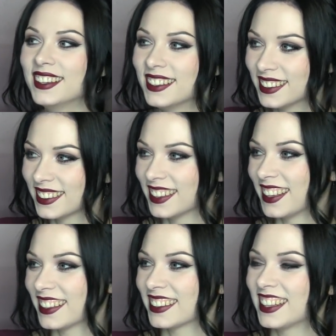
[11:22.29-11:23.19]
I'm
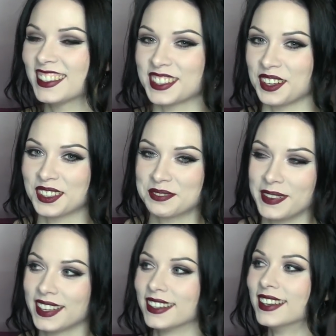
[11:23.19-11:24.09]
like, that dog's
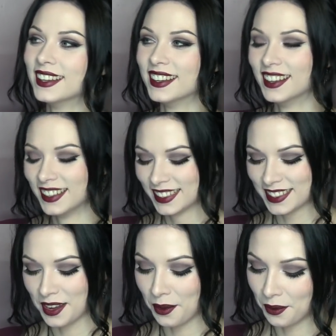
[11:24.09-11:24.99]
mine.
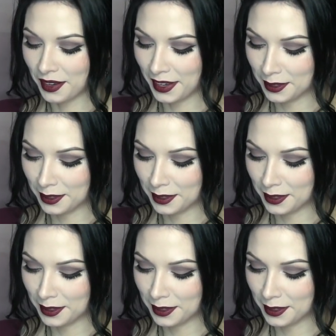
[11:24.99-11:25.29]
So,